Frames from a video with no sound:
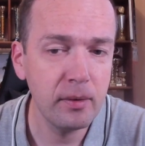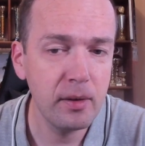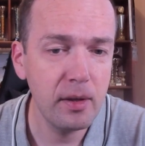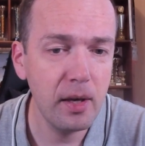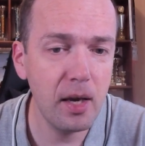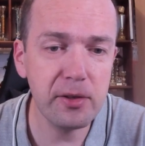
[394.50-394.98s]

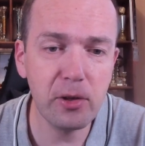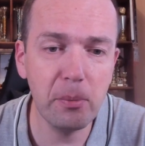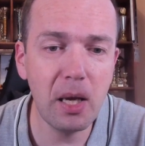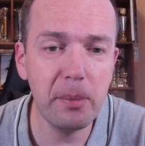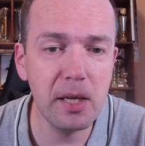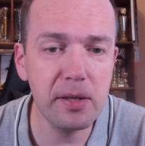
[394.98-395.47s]
Yeah, so maybe
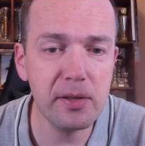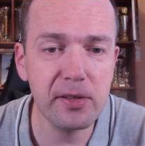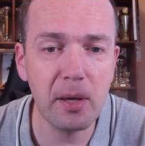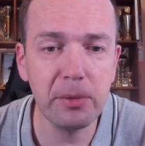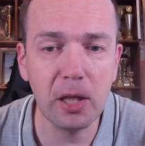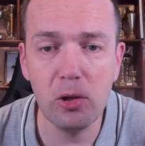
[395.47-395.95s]
this is
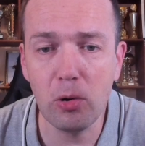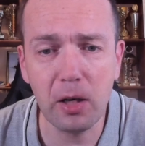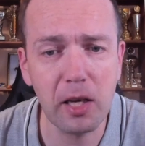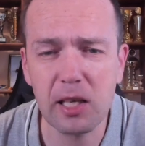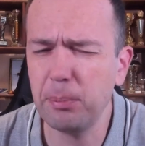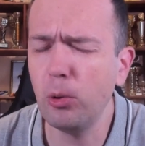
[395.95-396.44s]
something you can
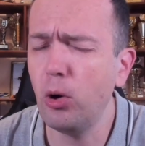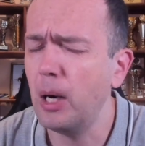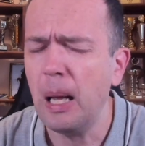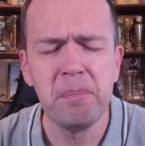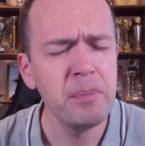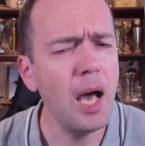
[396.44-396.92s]
explore.
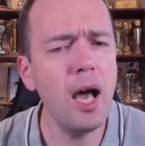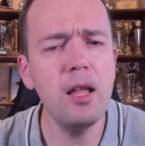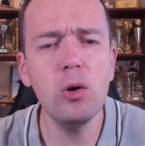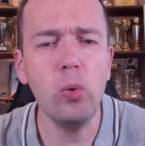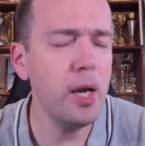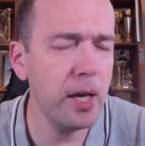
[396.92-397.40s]
Either
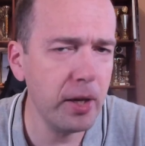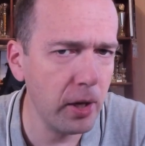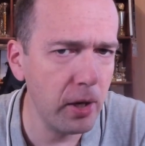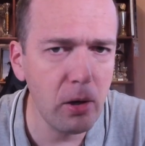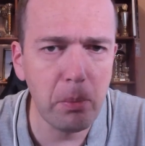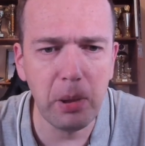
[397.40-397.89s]
way
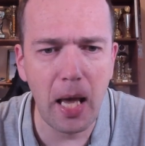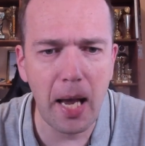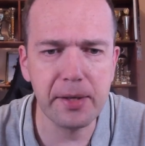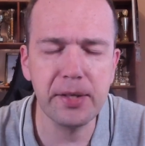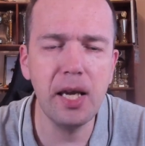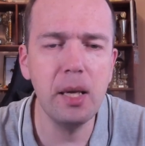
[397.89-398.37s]
here, black's
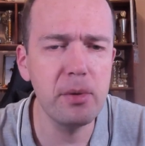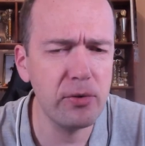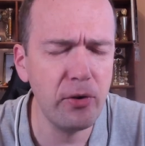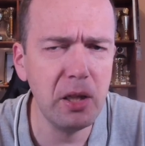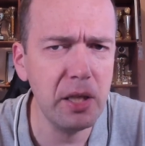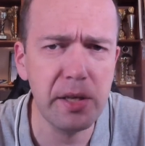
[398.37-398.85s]
game is
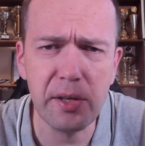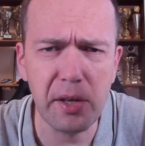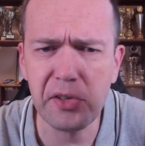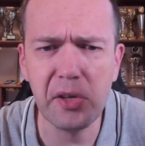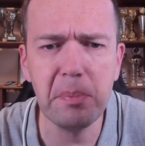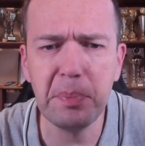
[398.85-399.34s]
really
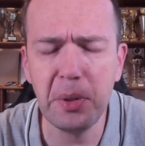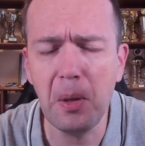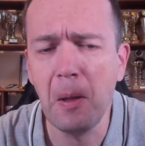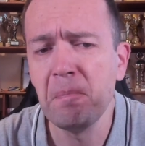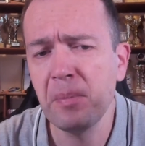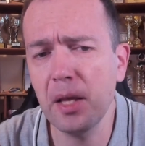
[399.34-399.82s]
simple,
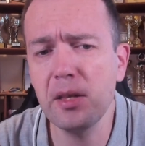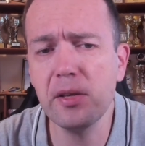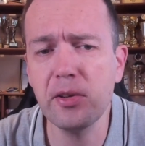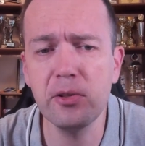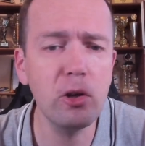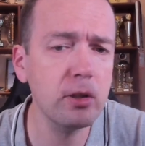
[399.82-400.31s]
and this
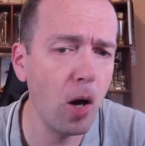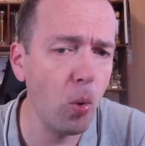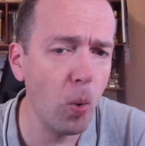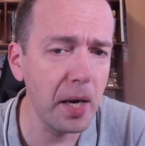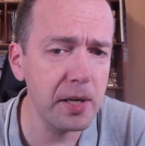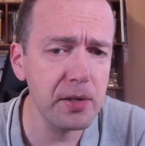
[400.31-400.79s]
is not how
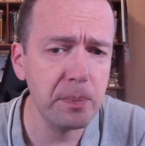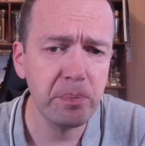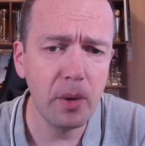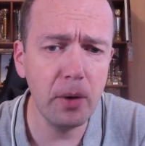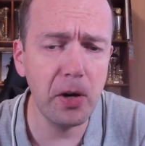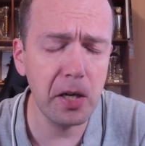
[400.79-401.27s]
white is
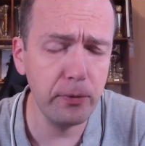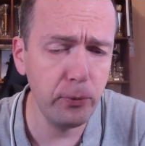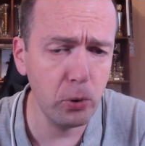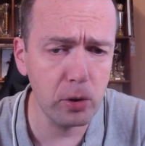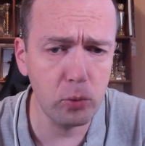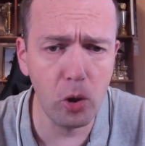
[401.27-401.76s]
fighting
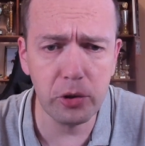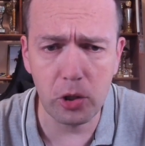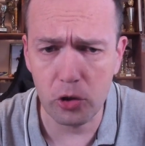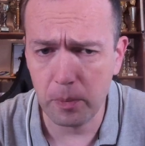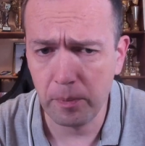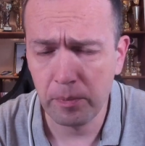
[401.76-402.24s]
for
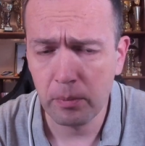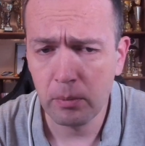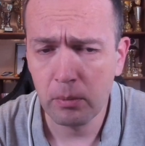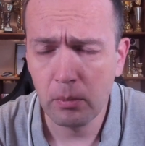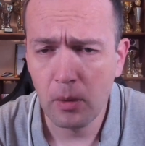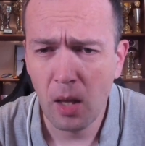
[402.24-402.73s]
advantage.
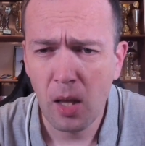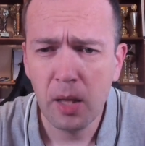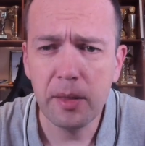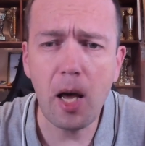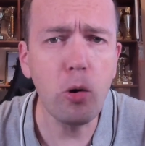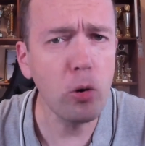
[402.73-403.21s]

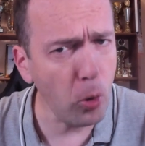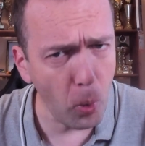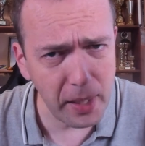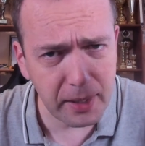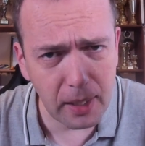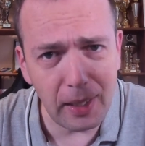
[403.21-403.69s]
Now,
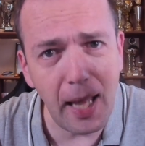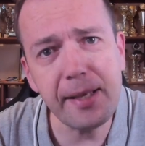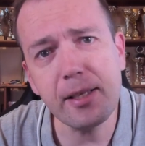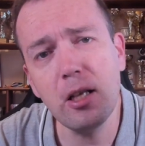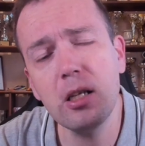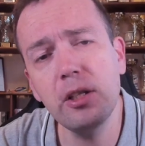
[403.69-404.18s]
quite a
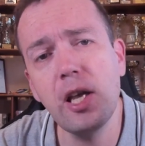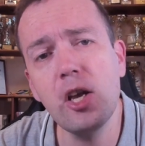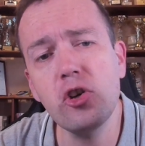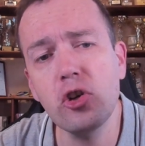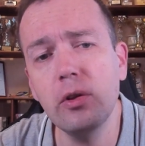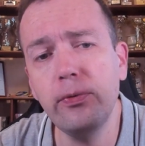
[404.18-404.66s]
classical
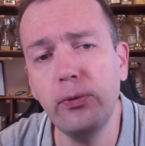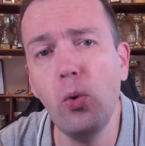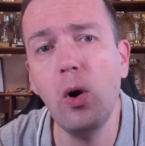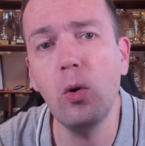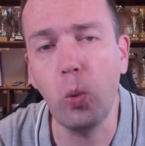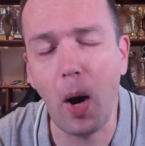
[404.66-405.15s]
combination
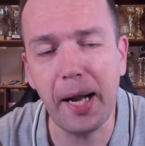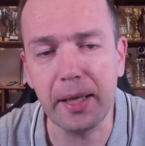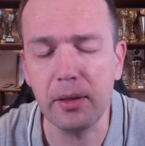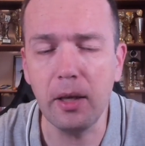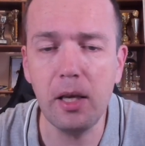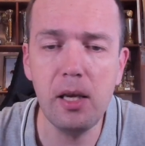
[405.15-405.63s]
for
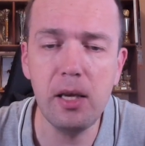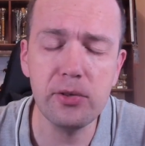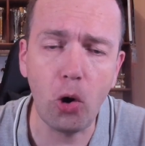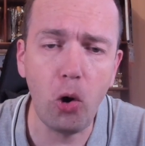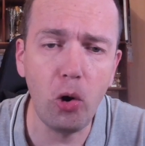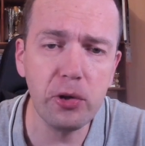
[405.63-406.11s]
white
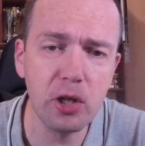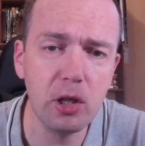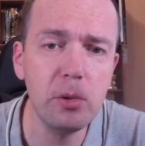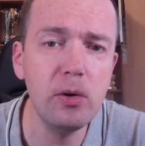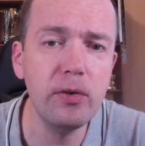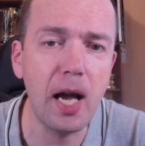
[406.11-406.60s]
is
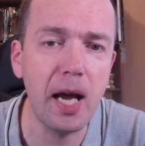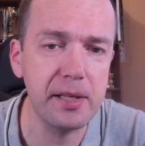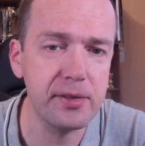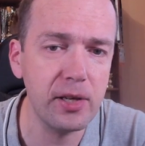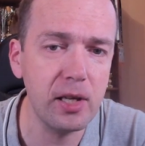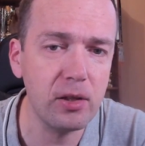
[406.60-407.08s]
also the move
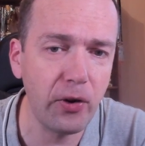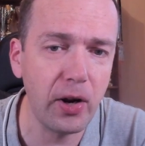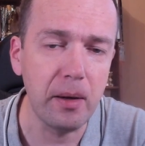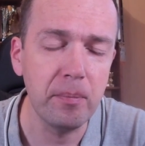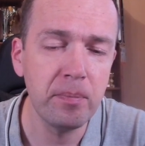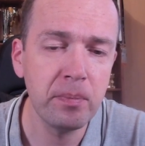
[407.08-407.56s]
knight
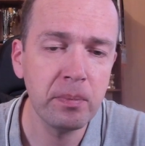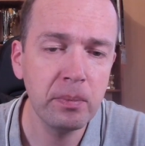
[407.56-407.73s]
c3.